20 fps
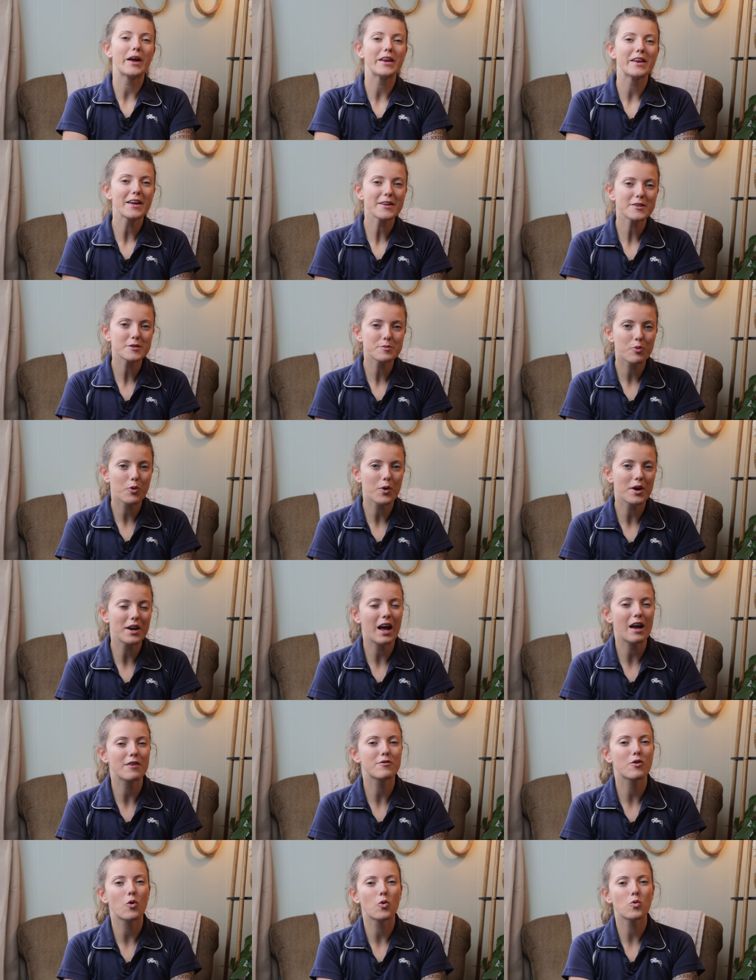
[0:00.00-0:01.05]
My next point,
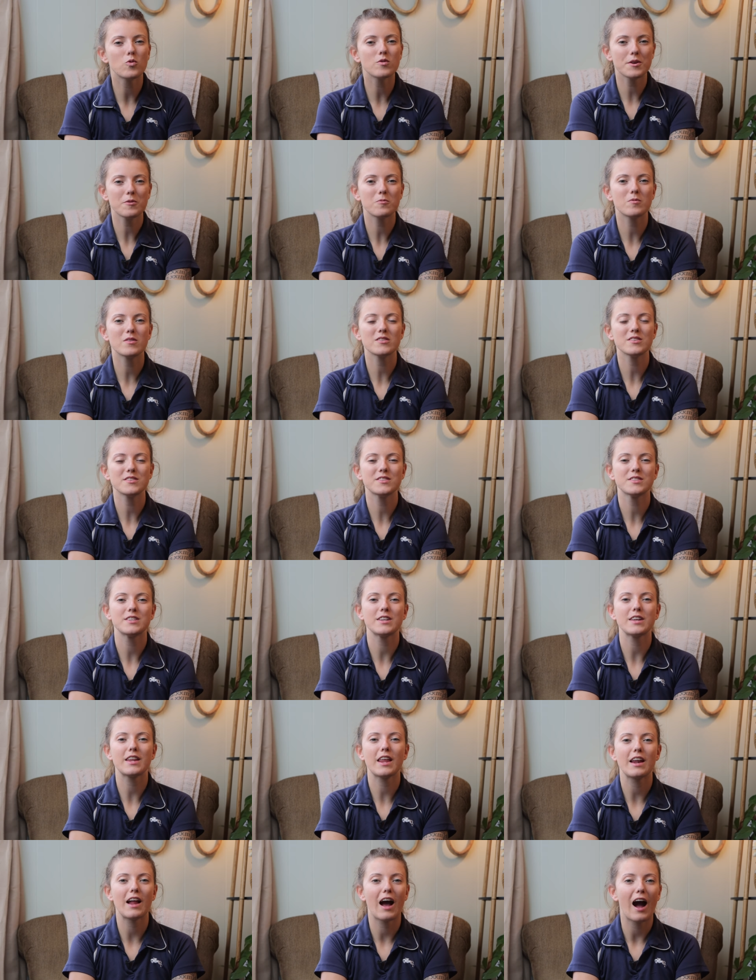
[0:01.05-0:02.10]
I've only really
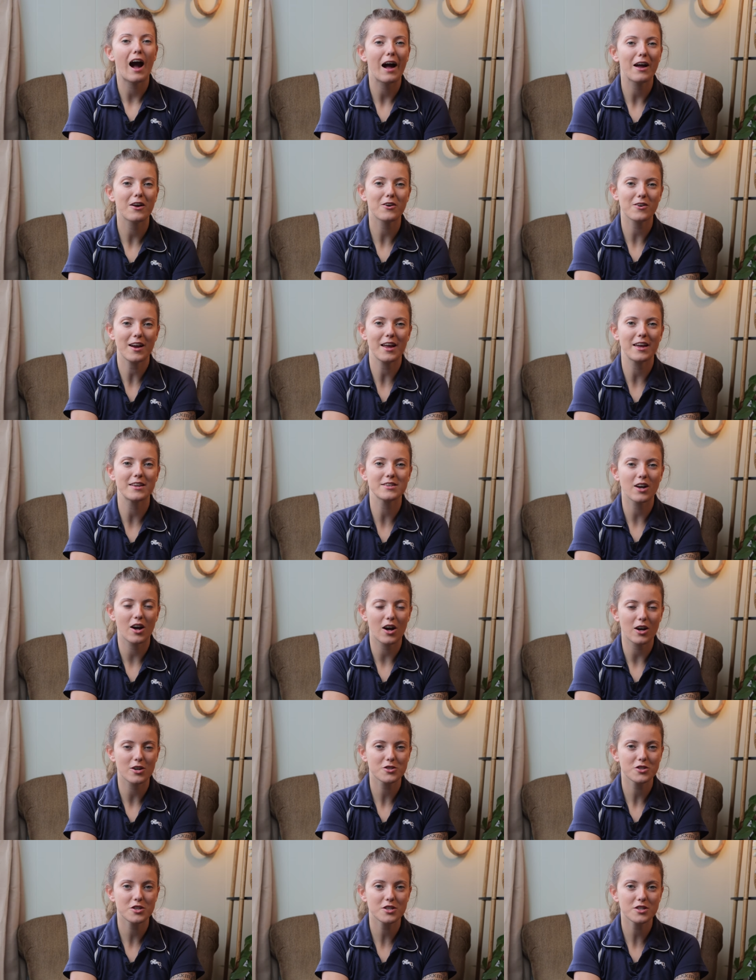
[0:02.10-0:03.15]
seen at higher end
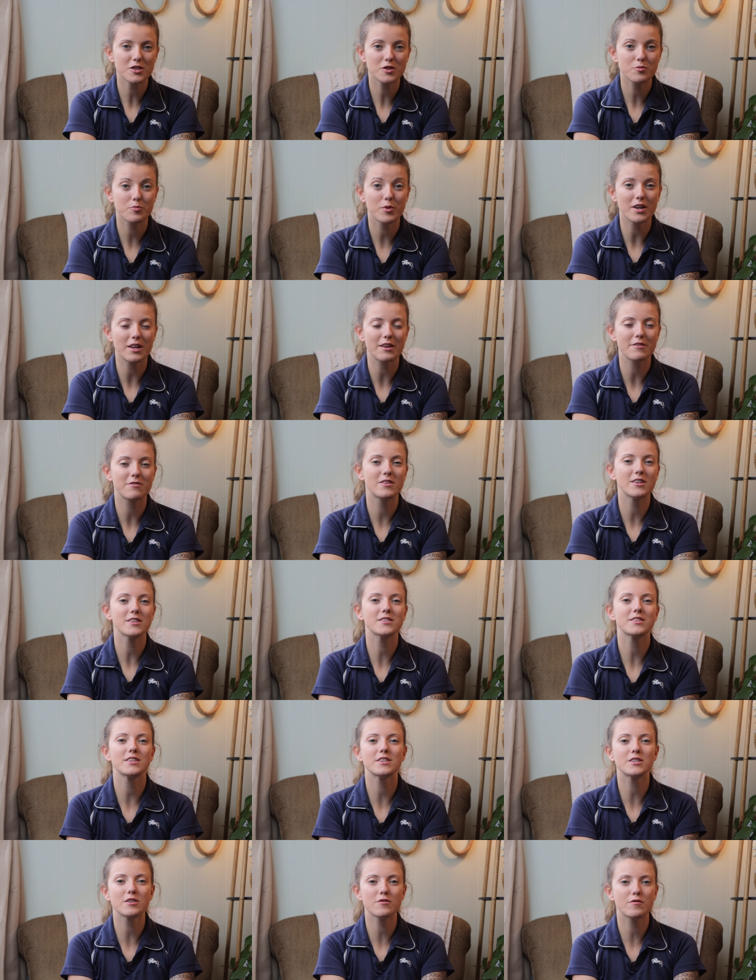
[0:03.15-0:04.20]
auctions, but if this
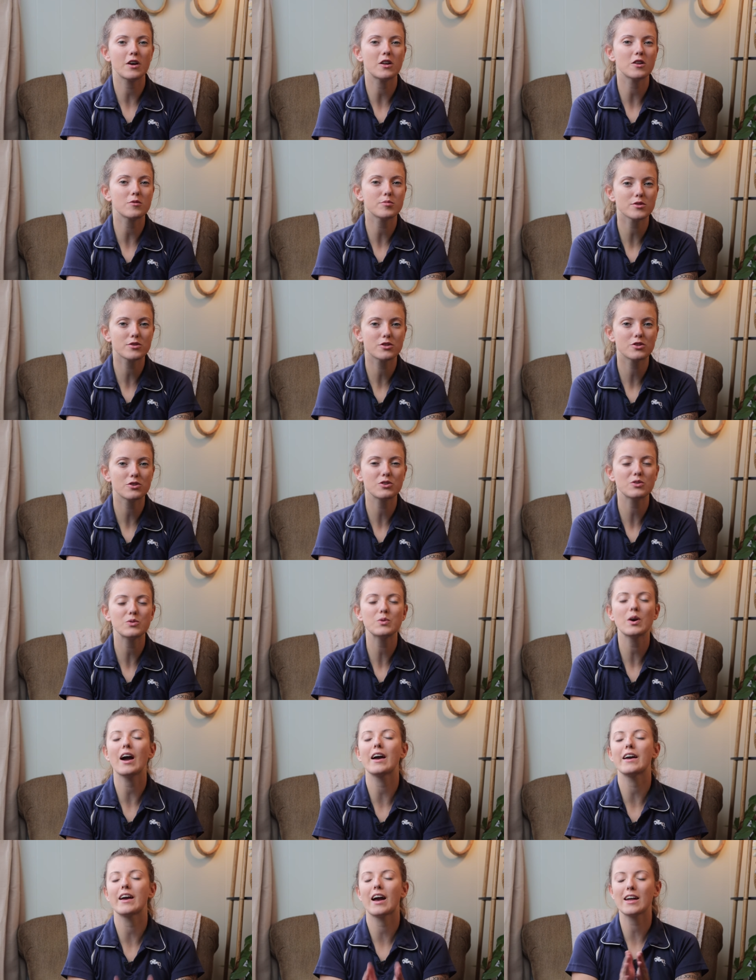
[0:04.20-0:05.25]
is available to you,
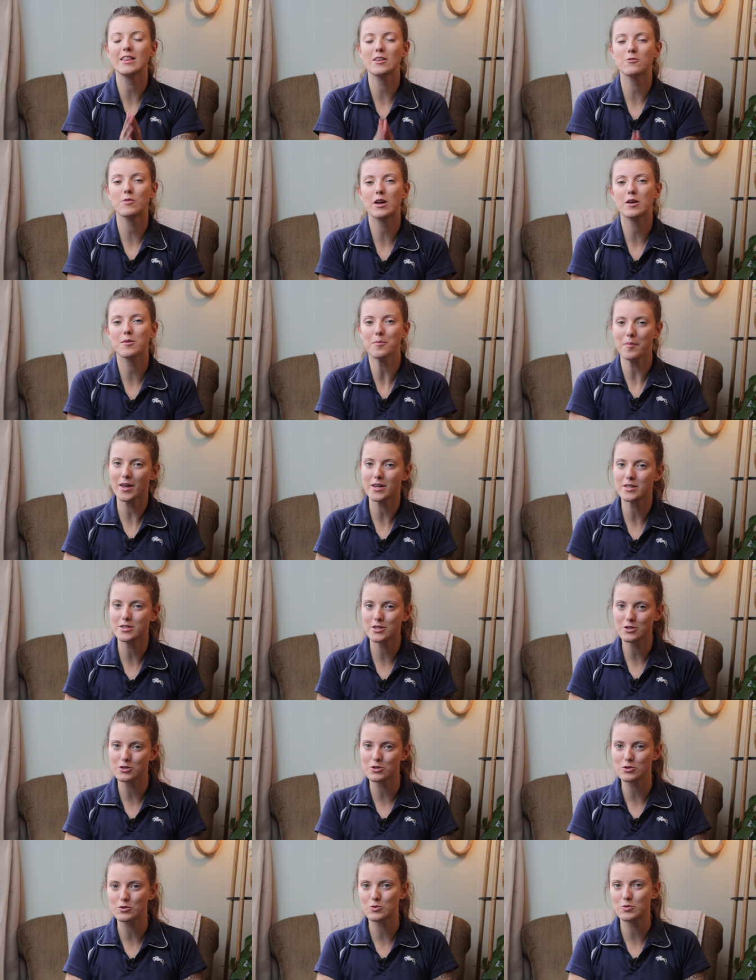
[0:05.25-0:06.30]
I highly recommend
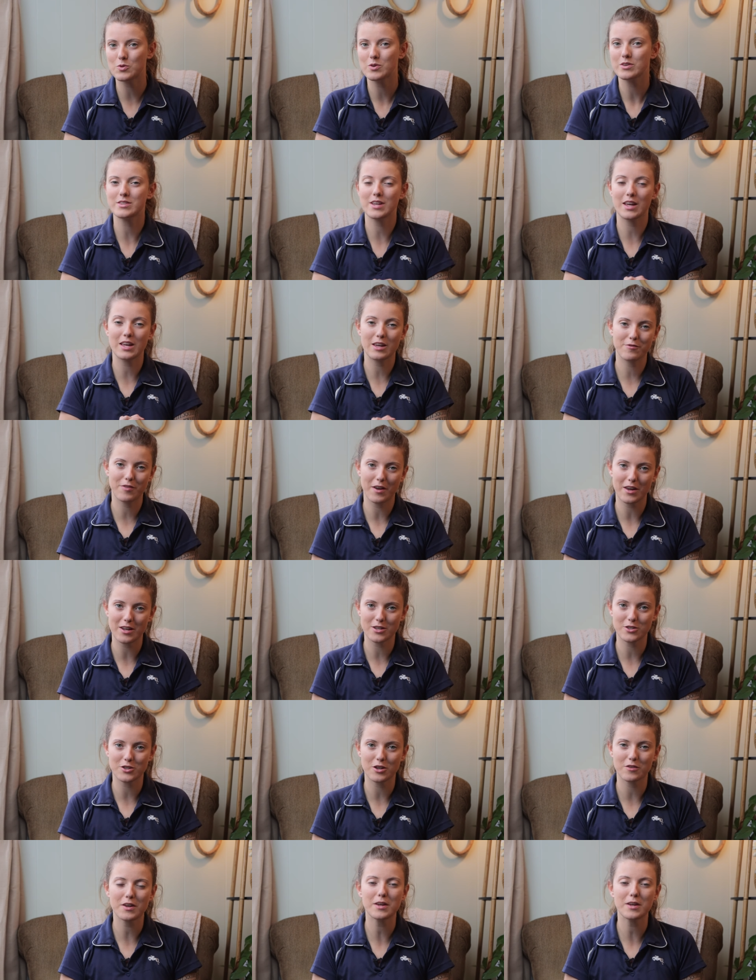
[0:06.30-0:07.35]
you take advantage of